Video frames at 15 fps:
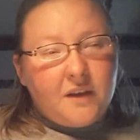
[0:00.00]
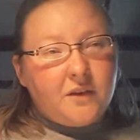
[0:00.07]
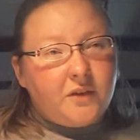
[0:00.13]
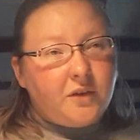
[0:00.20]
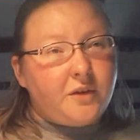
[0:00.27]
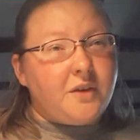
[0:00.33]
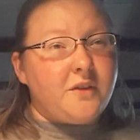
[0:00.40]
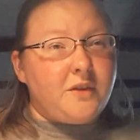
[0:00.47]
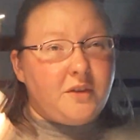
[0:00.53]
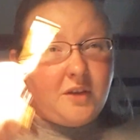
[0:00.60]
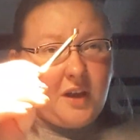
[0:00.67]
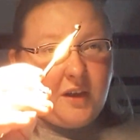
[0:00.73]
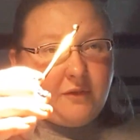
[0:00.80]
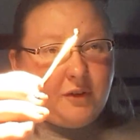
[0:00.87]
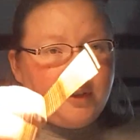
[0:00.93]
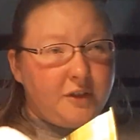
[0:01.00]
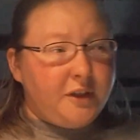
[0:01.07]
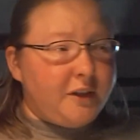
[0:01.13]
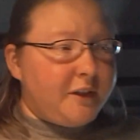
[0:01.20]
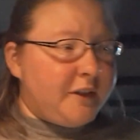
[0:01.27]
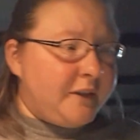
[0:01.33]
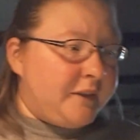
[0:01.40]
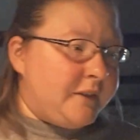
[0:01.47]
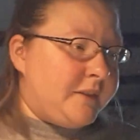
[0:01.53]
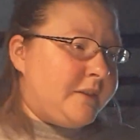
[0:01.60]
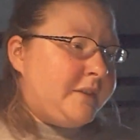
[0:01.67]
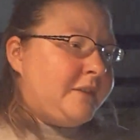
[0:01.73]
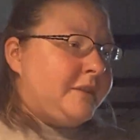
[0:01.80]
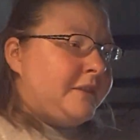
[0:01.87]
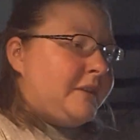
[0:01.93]
So you have a hook,
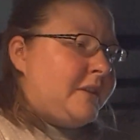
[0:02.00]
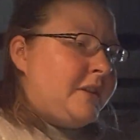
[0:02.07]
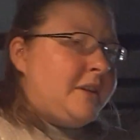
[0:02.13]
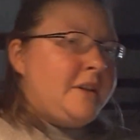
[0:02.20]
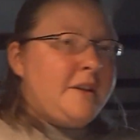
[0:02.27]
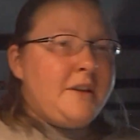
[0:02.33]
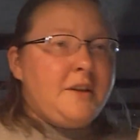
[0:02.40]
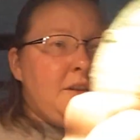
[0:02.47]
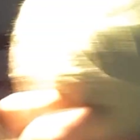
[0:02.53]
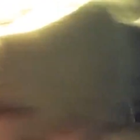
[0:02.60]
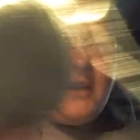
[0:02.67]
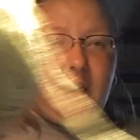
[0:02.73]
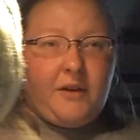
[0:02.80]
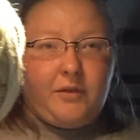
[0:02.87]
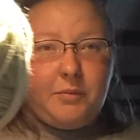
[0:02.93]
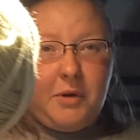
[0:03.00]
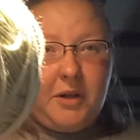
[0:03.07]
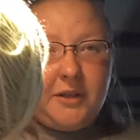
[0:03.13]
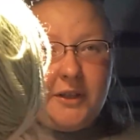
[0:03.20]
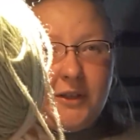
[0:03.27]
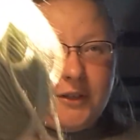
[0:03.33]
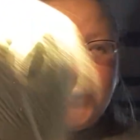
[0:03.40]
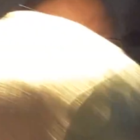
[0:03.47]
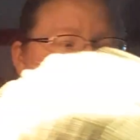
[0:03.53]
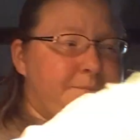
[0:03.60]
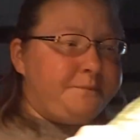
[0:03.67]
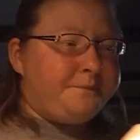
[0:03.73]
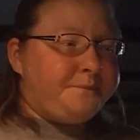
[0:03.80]
you have a ball of yarn,